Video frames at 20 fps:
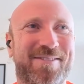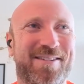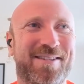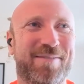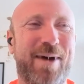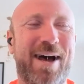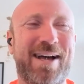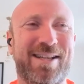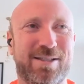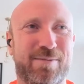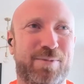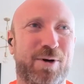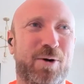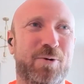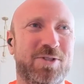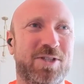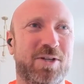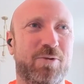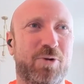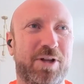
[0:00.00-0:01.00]
as
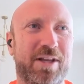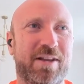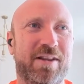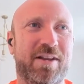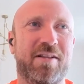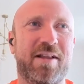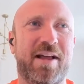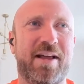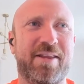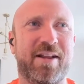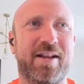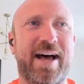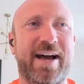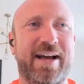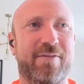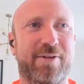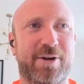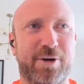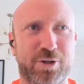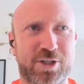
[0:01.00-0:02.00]
opposed to really the lack
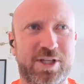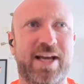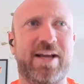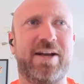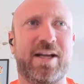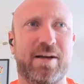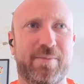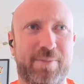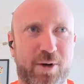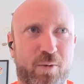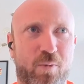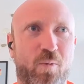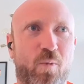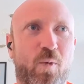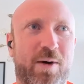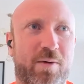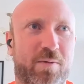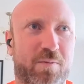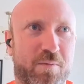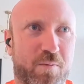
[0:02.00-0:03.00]
of understanding about
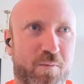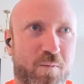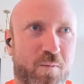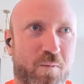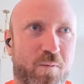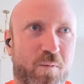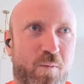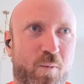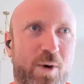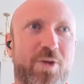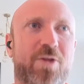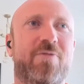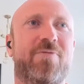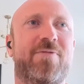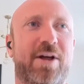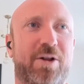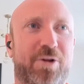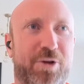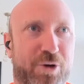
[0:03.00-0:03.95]
where the failure